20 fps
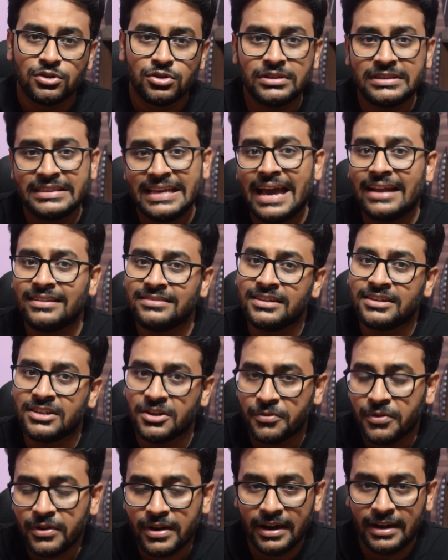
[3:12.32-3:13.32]
So there is the
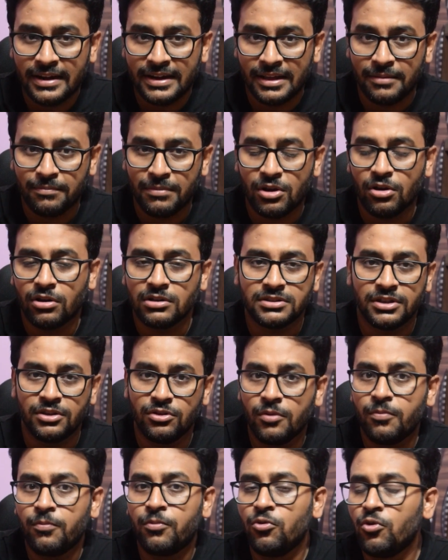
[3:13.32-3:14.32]
difficulty because,
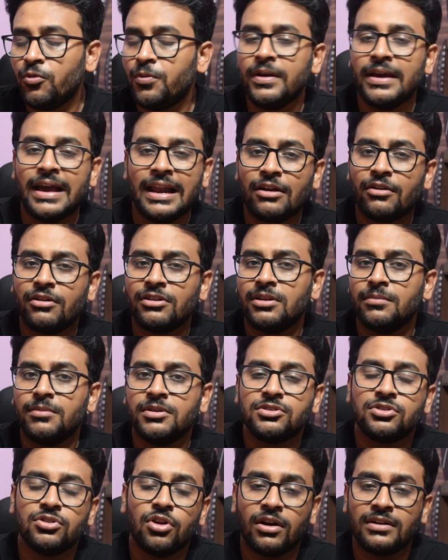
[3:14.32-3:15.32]
you know, proofing
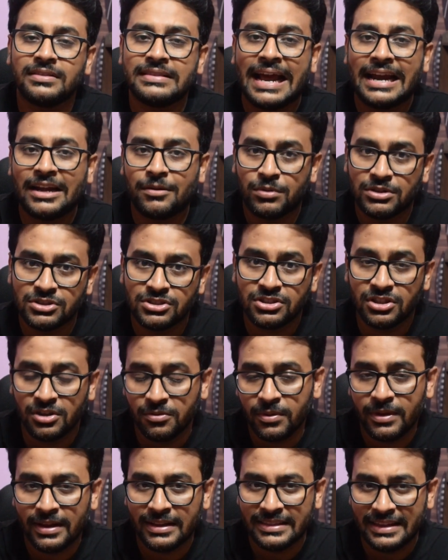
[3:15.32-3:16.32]
algorithm is not that much
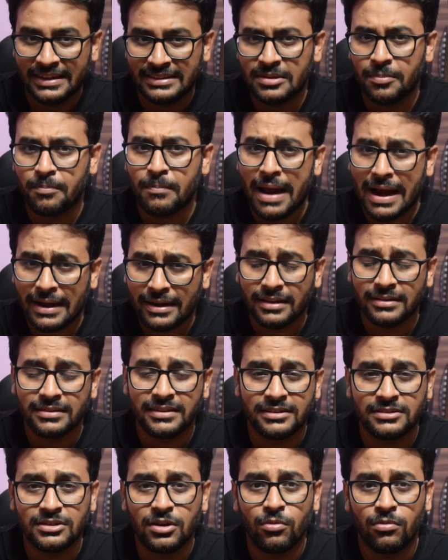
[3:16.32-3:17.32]
trivial. There is a
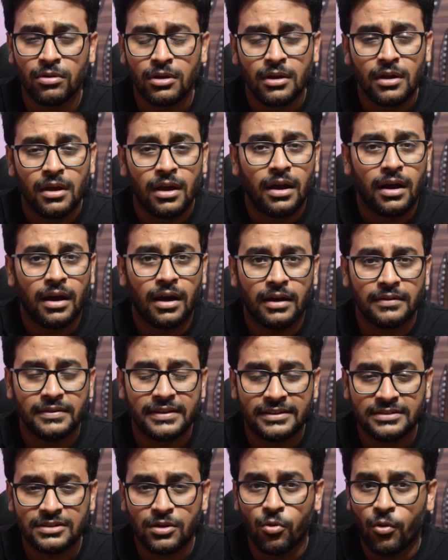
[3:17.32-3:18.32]
pattern. There
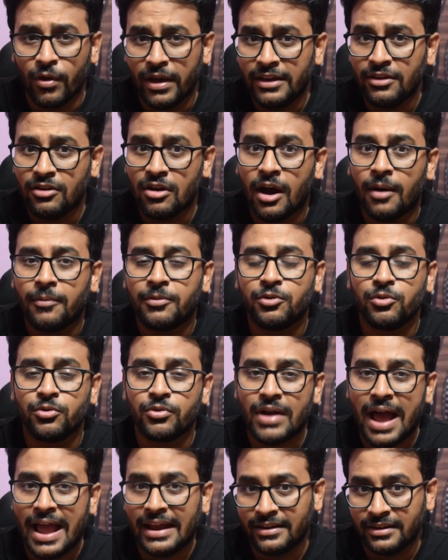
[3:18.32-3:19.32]
is a way you have
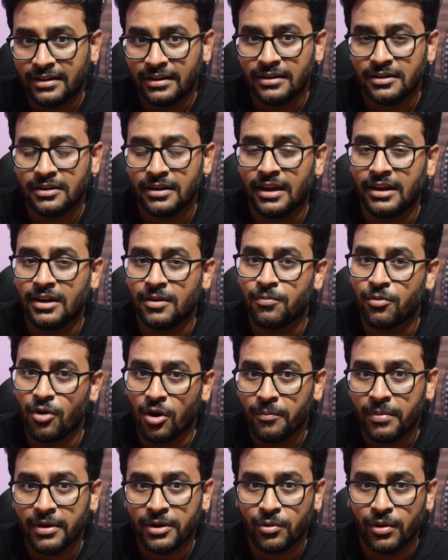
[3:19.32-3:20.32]
to write it in a
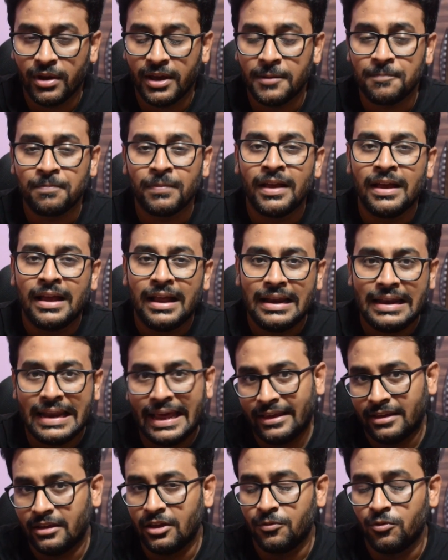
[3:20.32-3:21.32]
proper way.
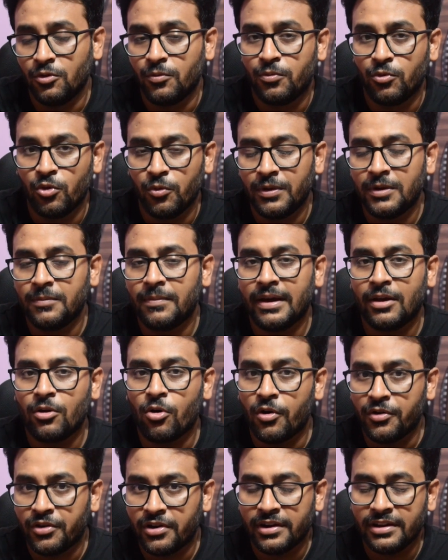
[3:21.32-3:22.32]
Like if you prove it by
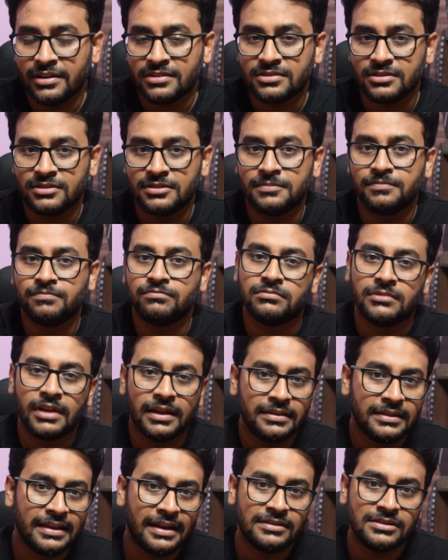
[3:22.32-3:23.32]
contradiction,
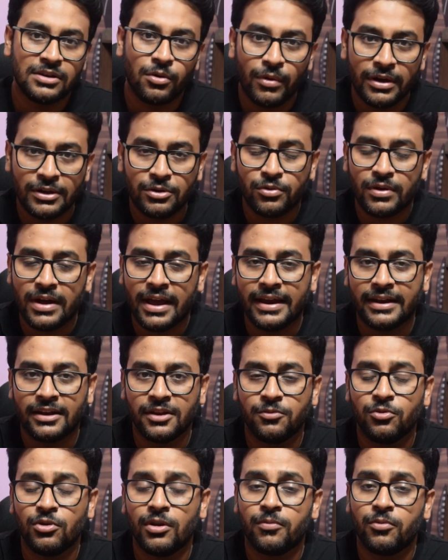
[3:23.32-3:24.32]
then there is a way to
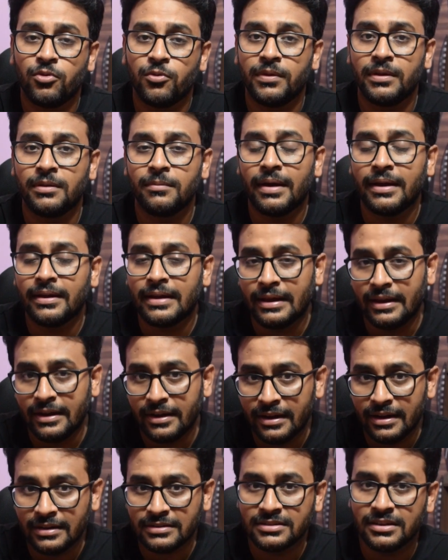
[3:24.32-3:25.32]
write. If you're proofing by
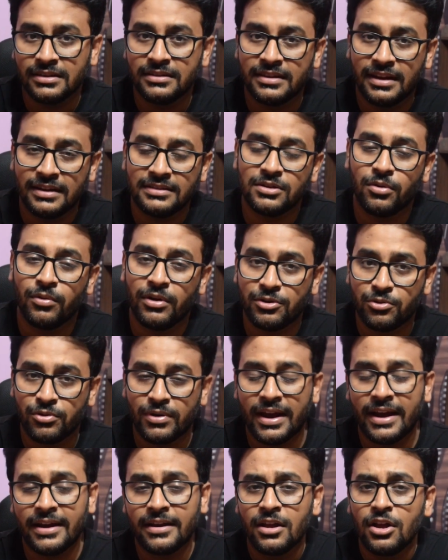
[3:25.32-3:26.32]
induction, there is a way
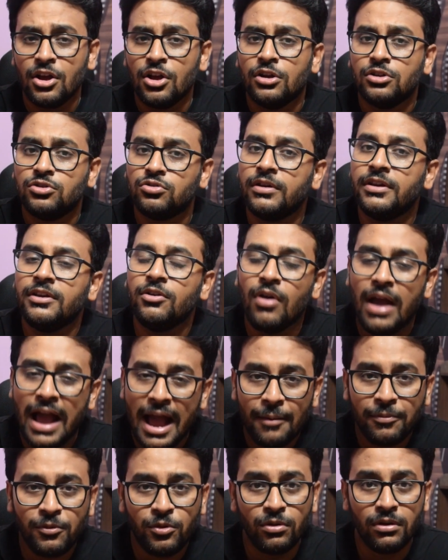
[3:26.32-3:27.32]
to write. So you
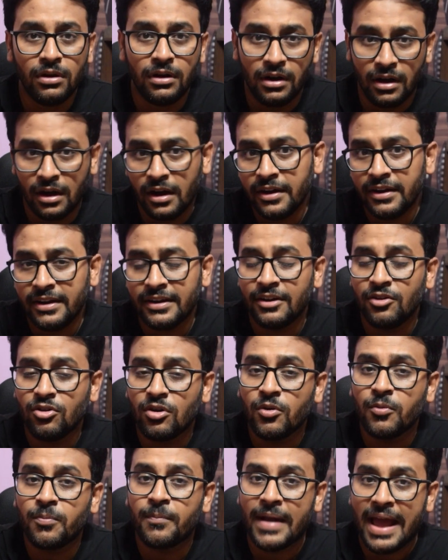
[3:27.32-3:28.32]
have to learn it and
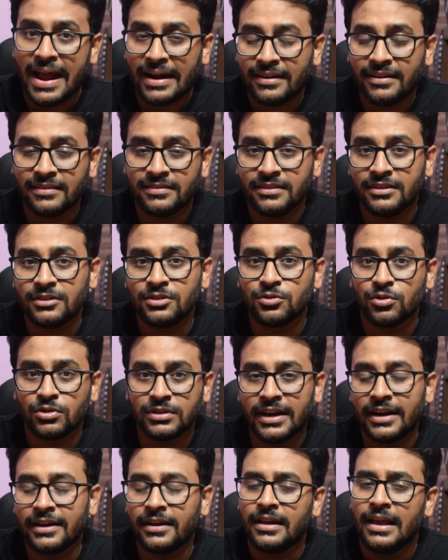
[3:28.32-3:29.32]
you have to practice it
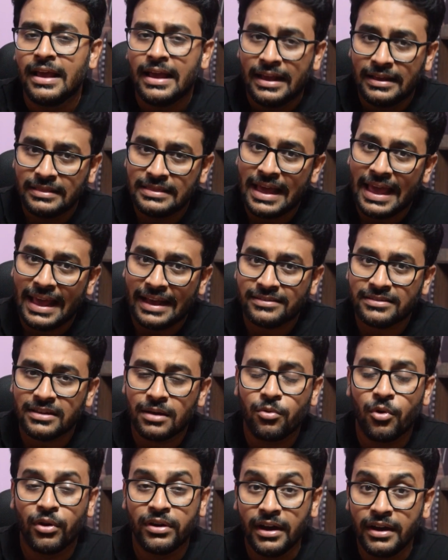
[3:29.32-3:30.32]
so that in the
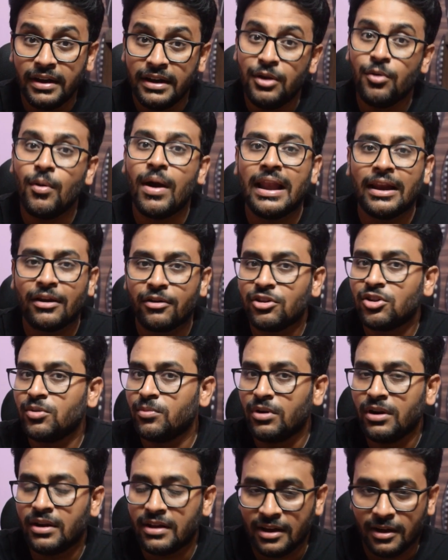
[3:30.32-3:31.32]
exam, when a new
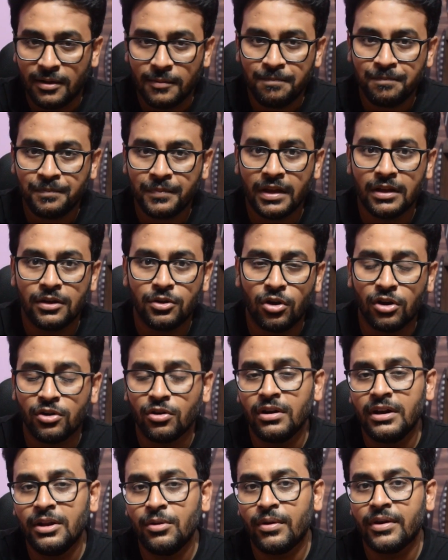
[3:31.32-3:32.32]
algorithm will come,
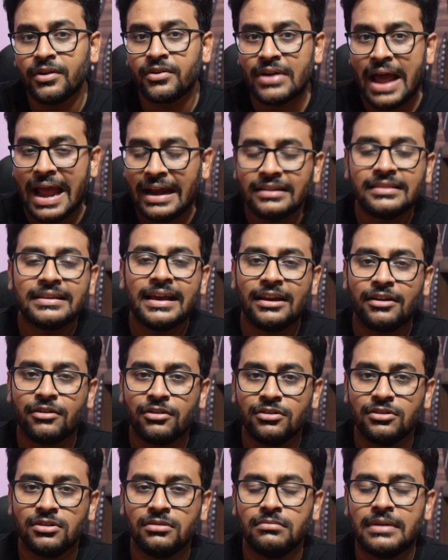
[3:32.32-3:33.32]
not only you can write the
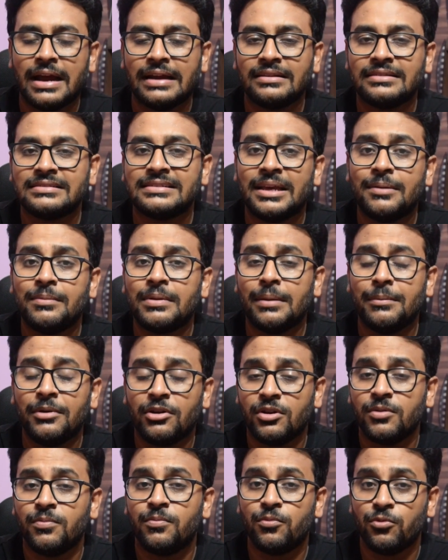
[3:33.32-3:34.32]
algorithm, at the same time,
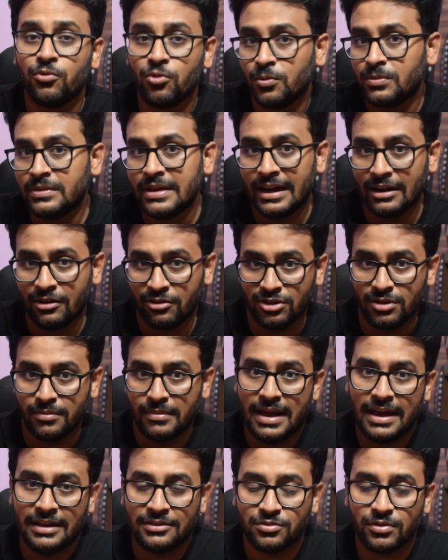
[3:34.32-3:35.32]
you can prove the
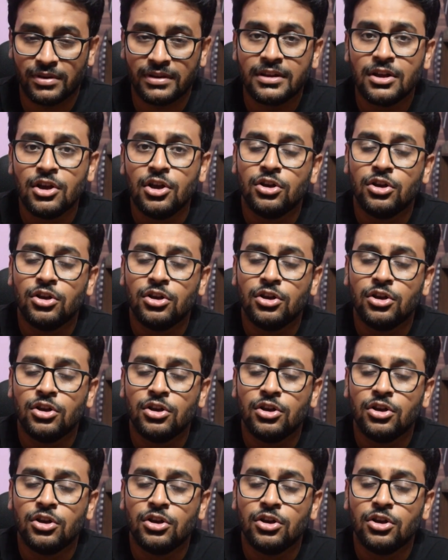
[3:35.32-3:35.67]
algorithm as well.